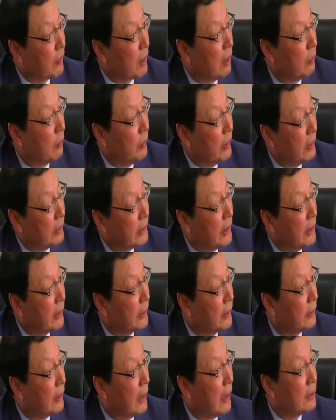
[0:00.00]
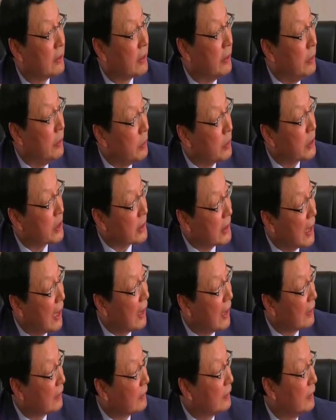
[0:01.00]
We'll take it as a new
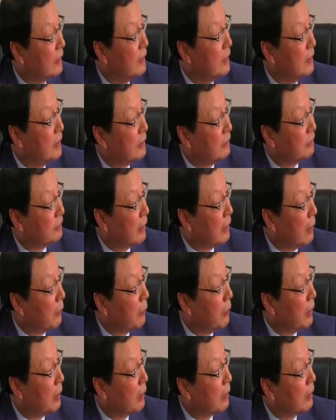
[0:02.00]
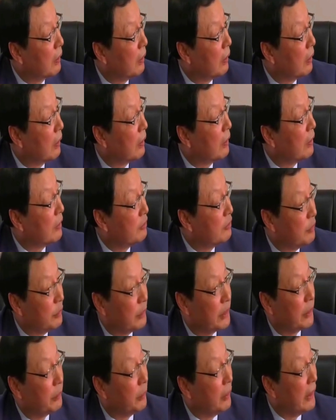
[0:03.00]
start for our
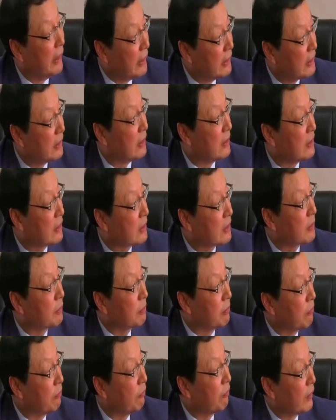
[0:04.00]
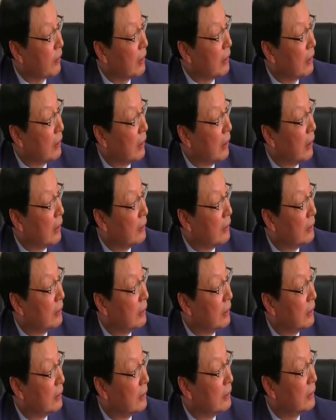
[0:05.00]
future relations.
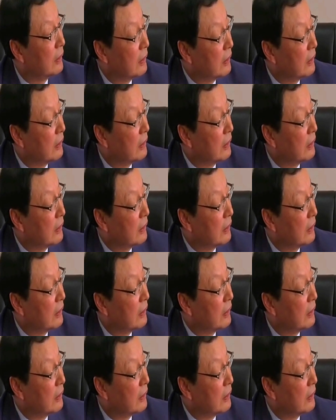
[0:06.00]
And